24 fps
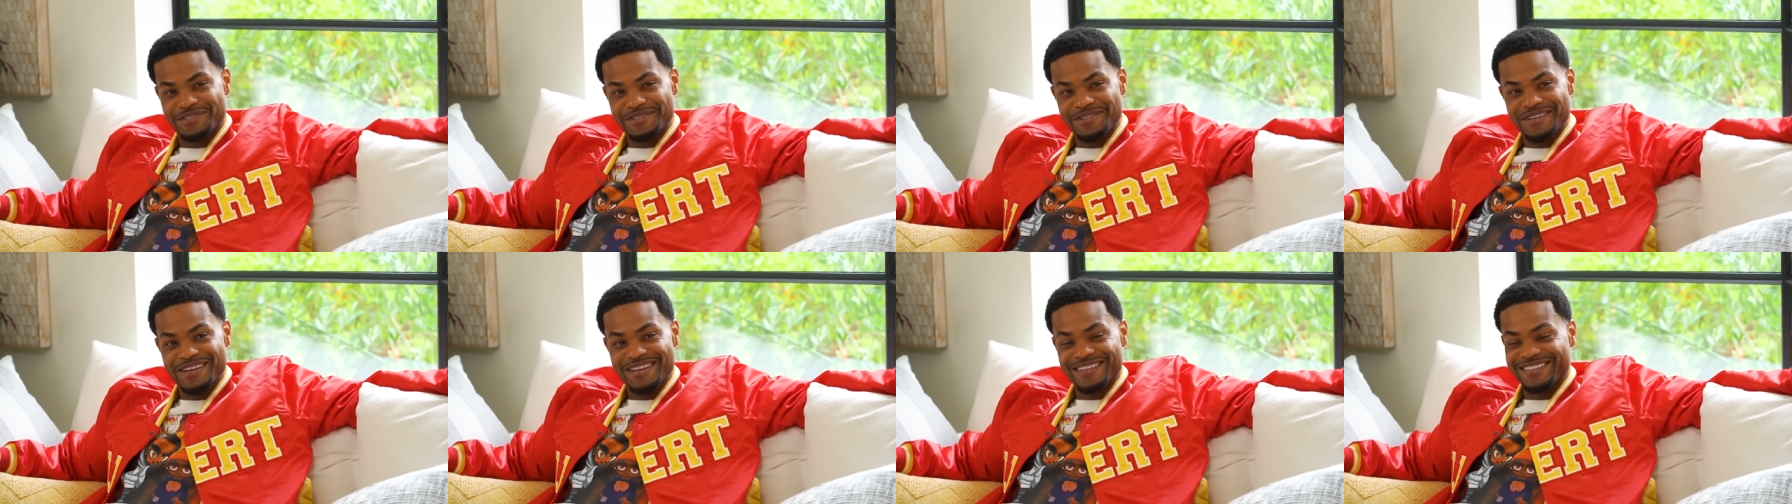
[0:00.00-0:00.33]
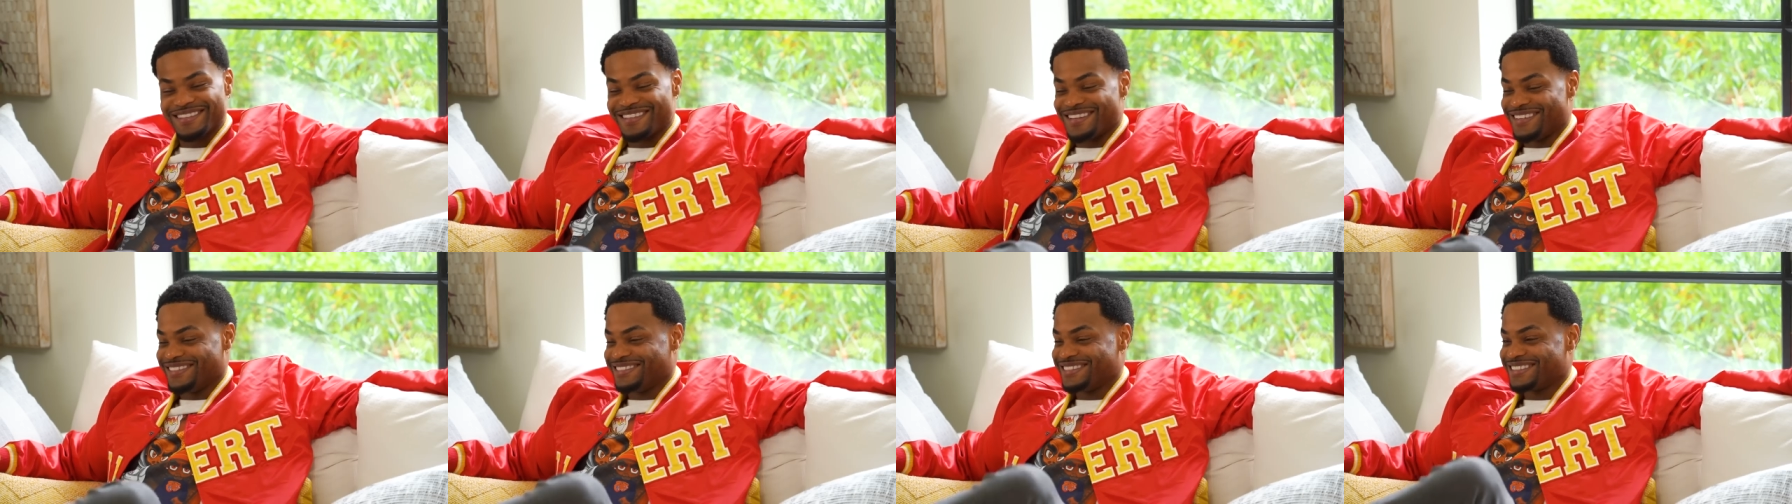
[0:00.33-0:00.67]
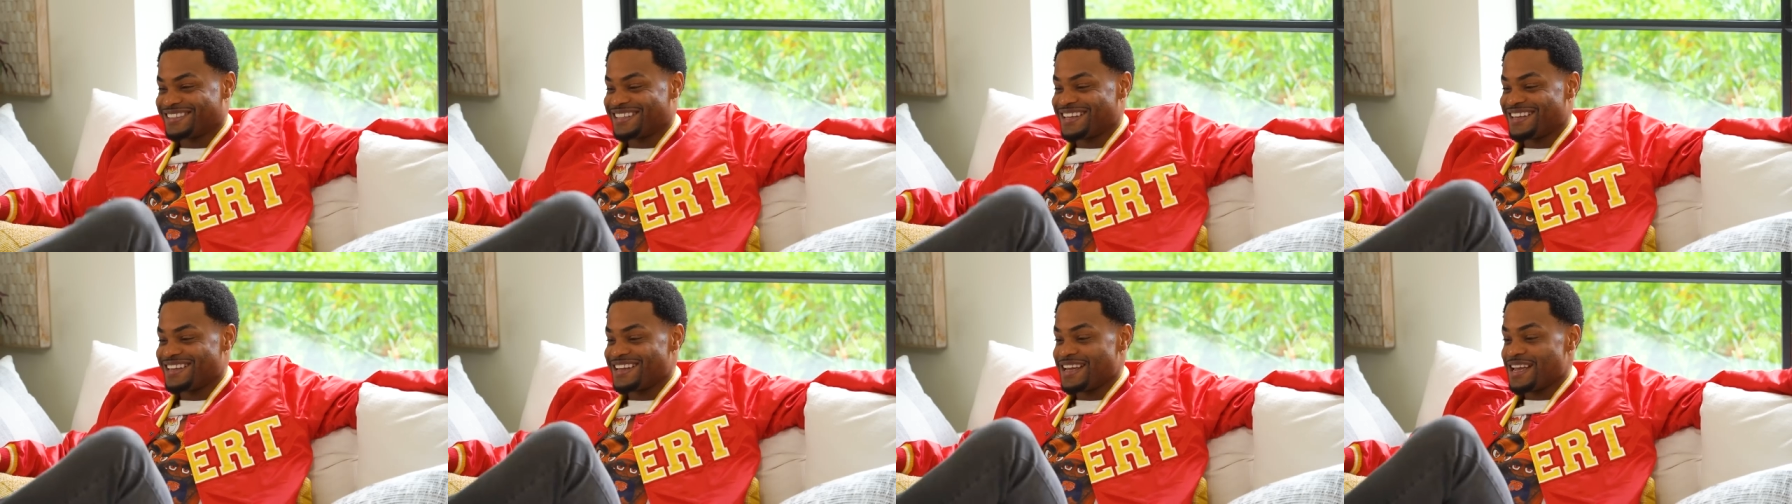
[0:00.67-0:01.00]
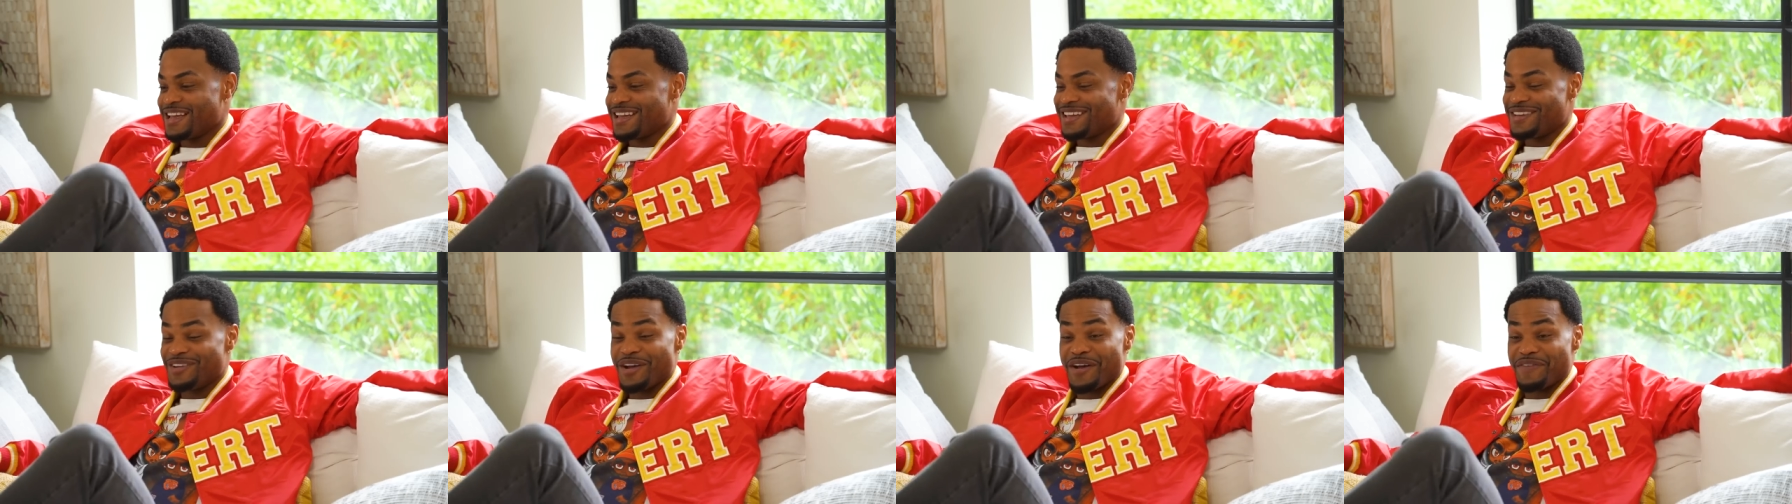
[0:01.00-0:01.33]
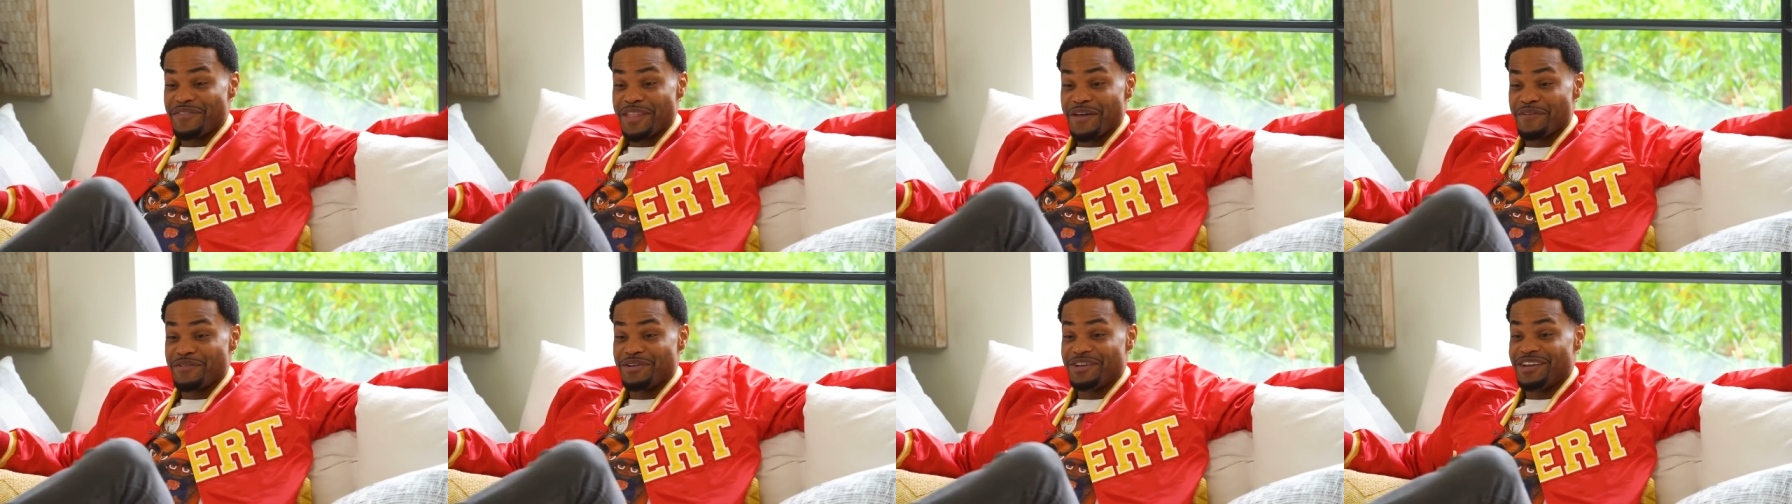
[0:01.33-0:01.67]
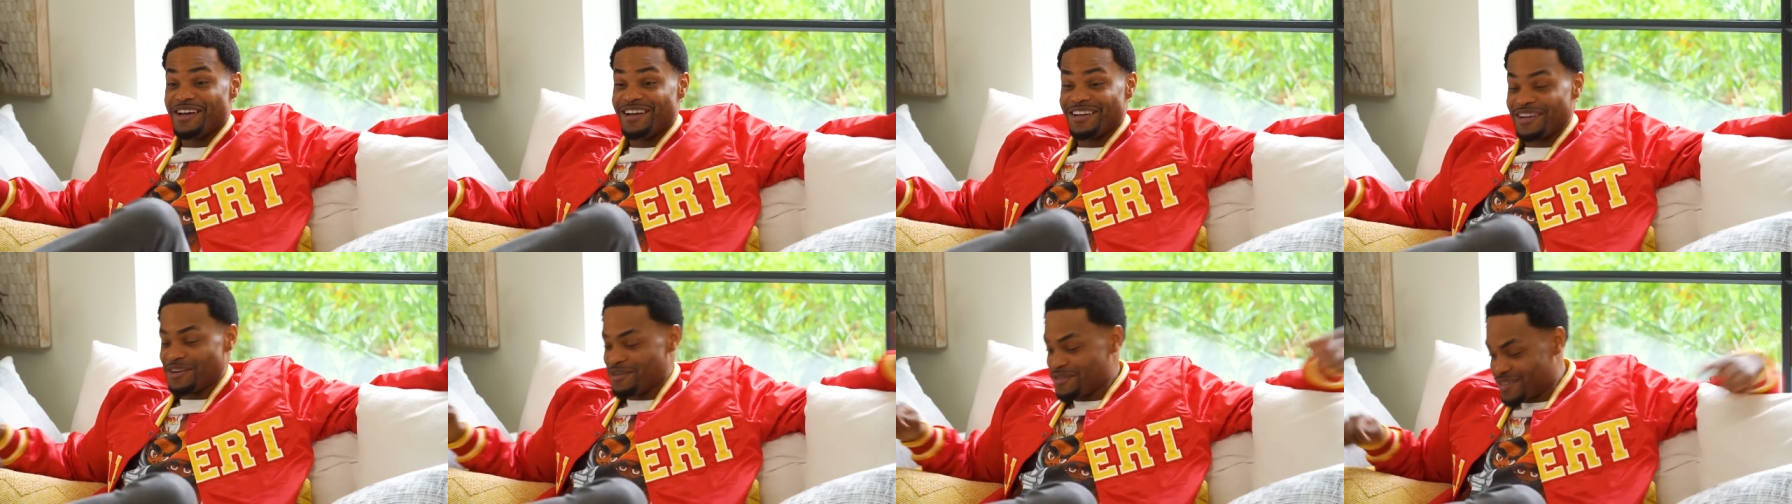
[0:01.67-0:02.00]
two years now. Okay. You know I've never
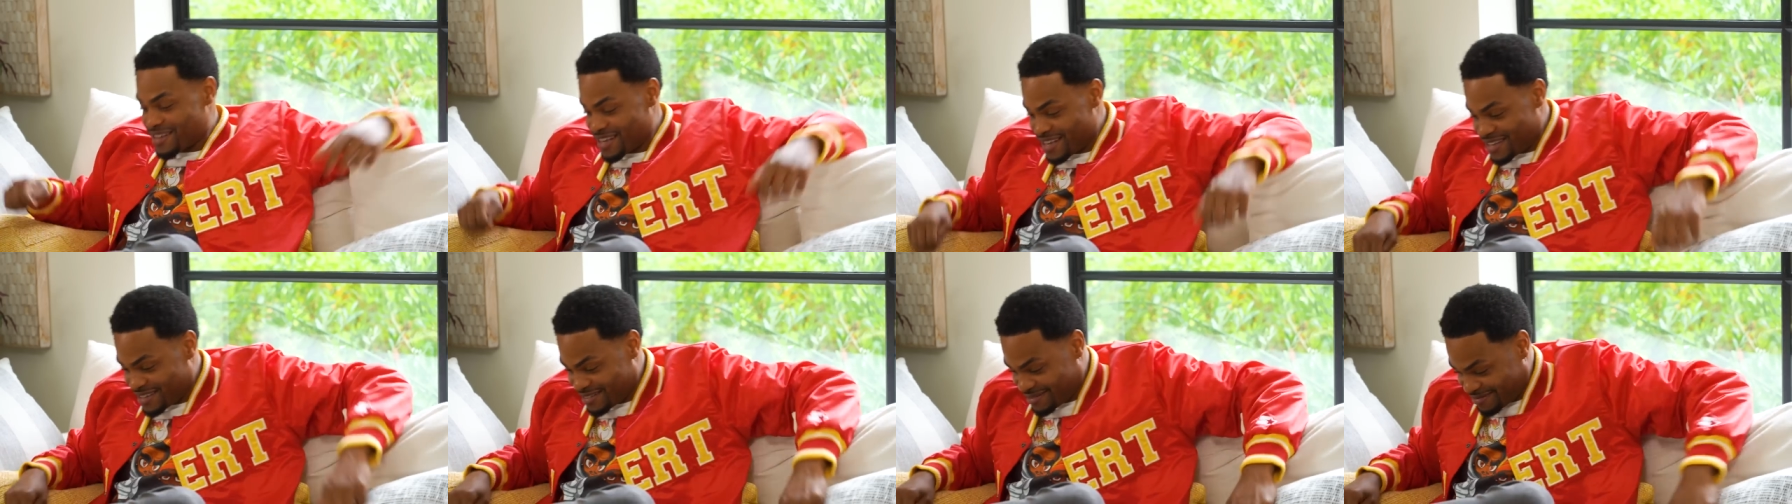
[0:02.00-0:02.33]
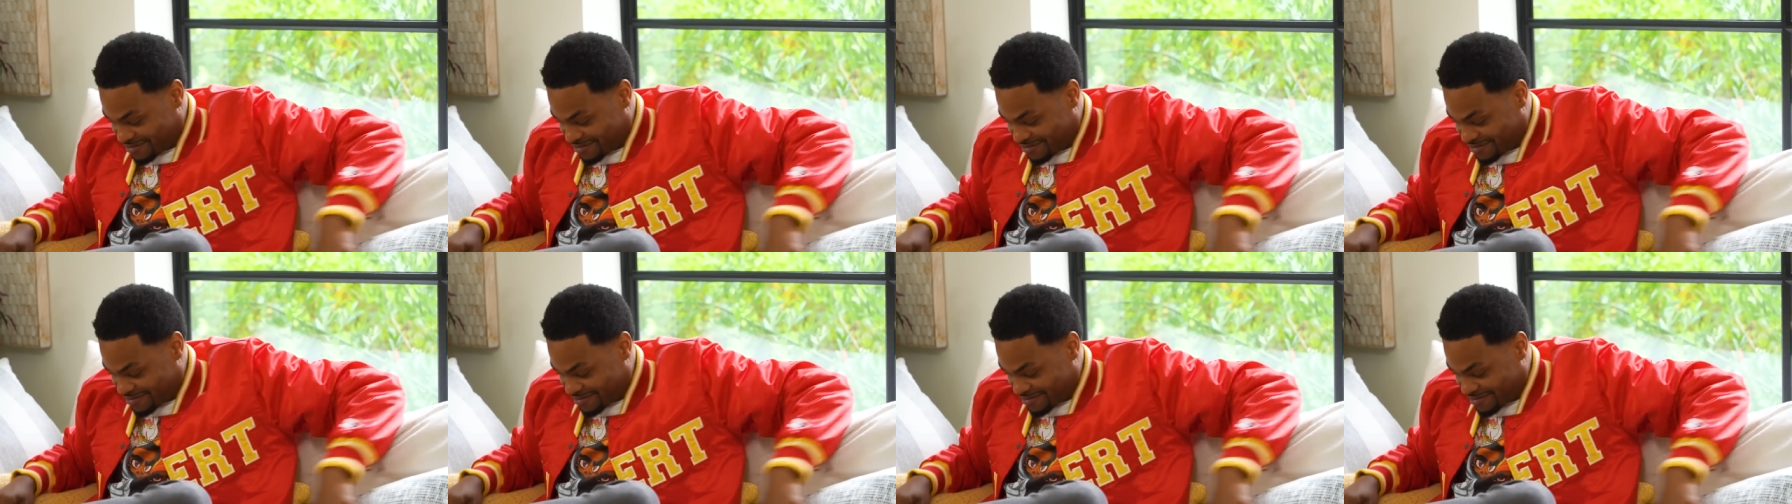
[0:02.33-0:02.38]
done cocaine.